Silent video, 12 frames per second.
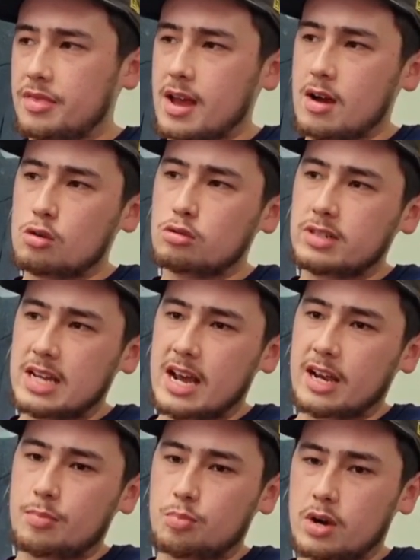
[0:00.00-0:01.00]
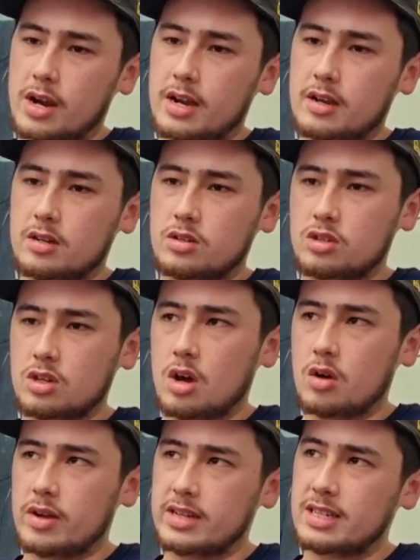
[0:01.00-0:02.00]
they're all tank bred,
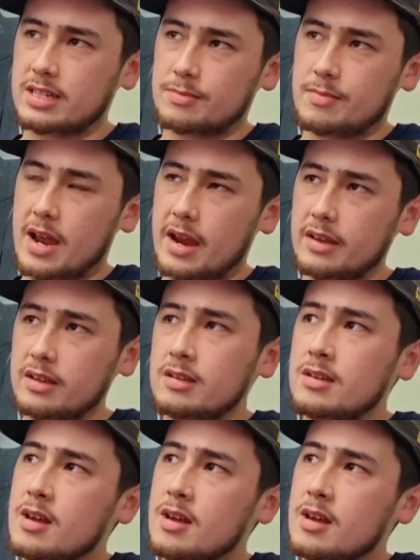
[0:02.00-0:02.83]
so it doesn't matter.